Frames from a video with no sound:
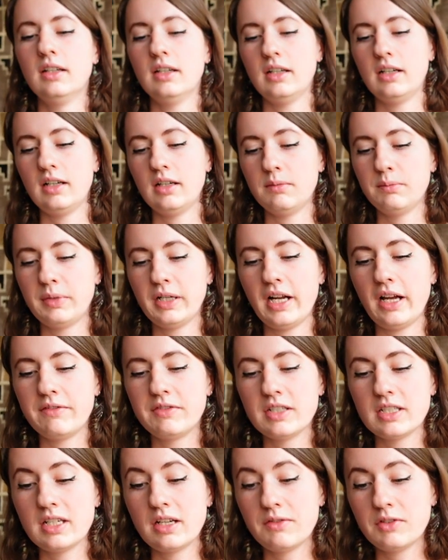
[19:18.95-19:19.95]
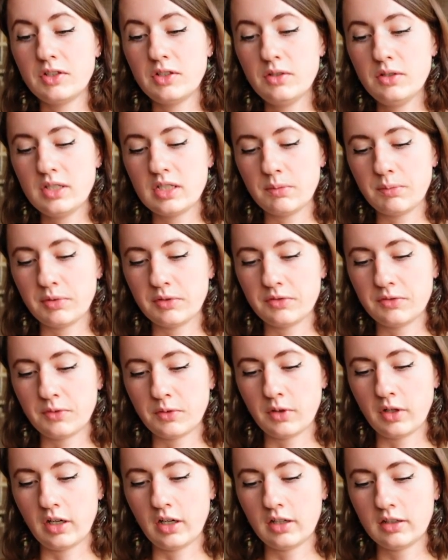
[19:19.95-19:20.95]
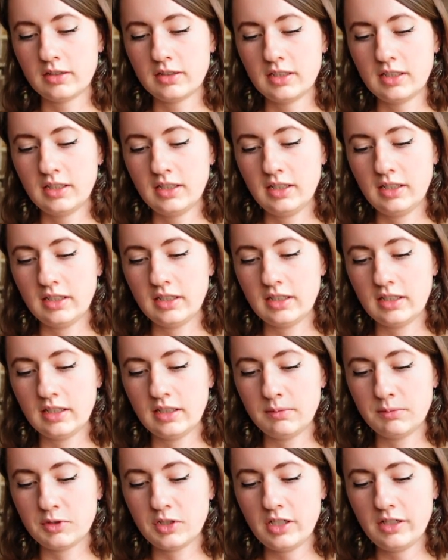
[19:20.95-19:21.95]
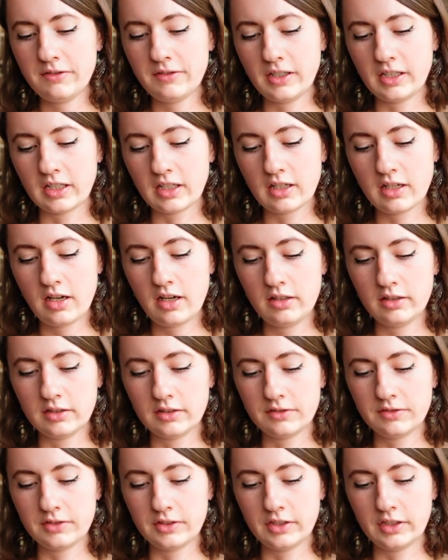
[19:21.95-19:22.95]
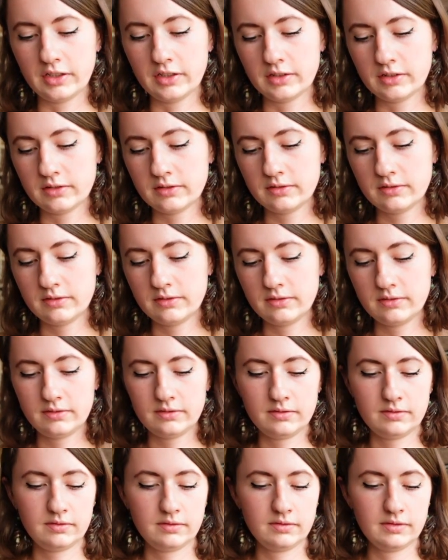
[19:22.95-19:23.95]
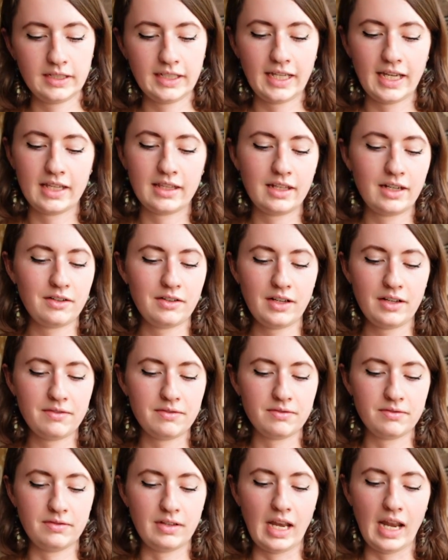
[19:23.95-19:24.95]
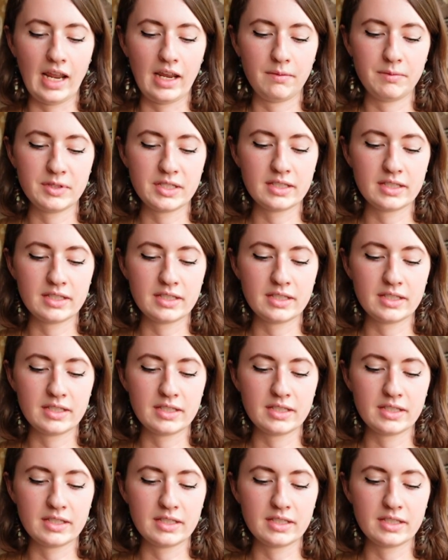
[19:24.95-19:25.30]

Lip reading: But I've just never used it before. I'm trying to find the color for you. Again, they don't have names.